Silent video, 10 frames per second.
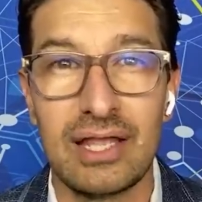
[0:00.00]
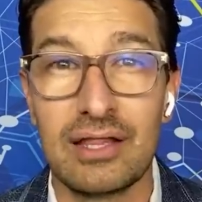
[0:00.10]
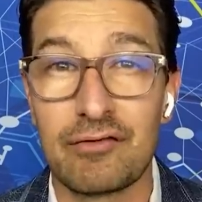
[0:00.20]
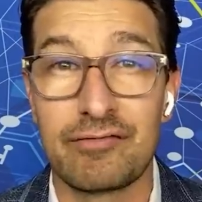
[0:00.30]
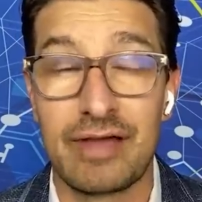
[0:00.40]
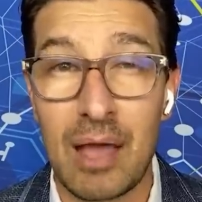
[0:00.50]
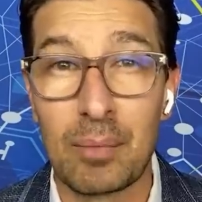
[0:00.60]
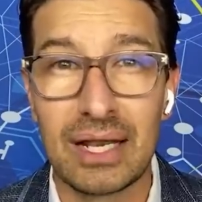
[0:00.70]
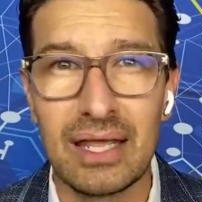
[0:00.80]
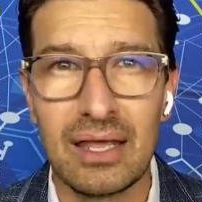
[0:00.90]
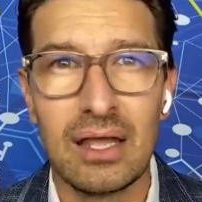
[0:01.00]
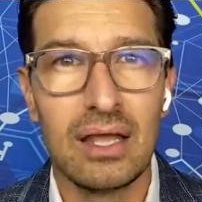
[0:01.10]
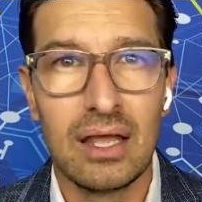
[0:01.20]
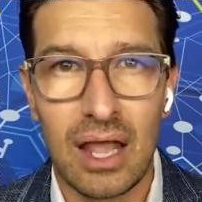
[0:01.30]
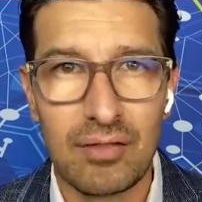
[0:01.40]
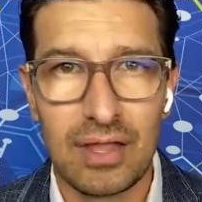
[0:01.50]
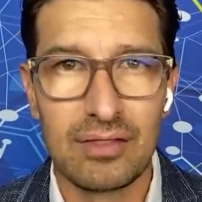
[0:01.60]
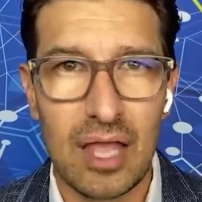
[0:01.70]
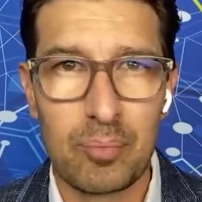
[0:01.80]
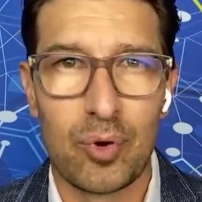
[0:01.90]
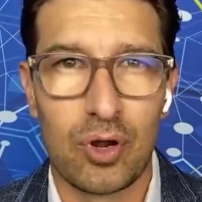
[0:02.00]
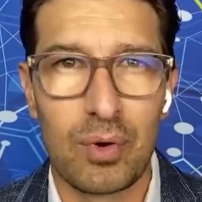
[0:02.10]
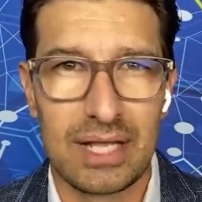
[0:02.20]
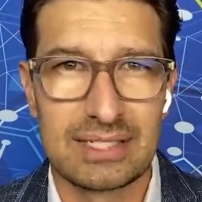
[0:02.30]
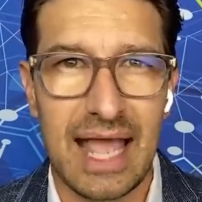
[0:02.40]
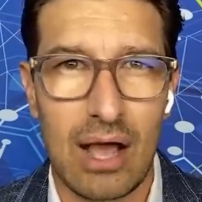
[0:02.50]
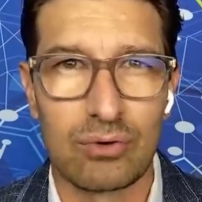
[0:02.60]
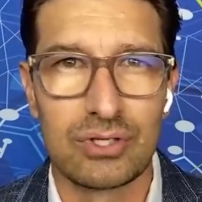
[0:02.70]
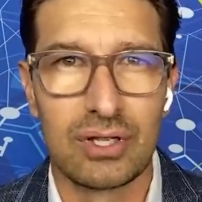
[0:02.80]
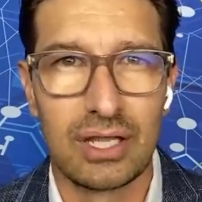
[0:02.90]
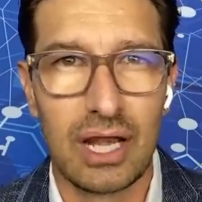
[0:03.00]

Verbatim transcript: in their family, and then they progress out.